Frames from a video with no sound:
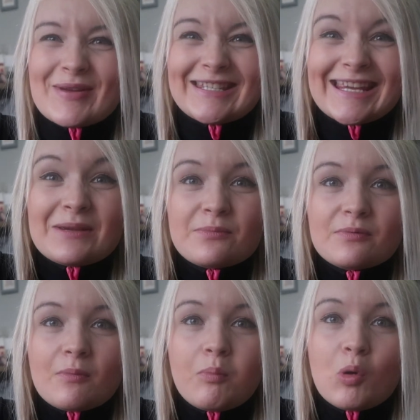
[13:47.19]
deep,
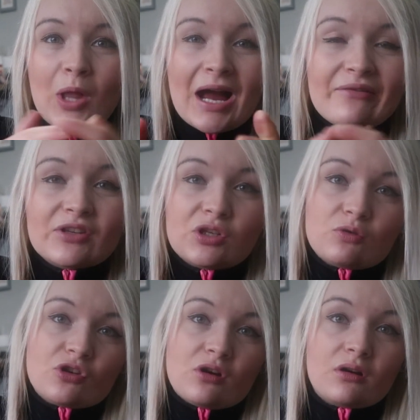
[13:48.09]
but life is
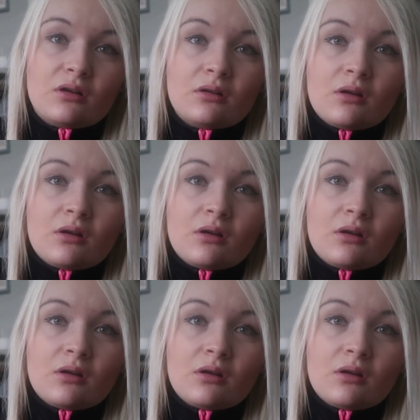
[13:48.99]
too short.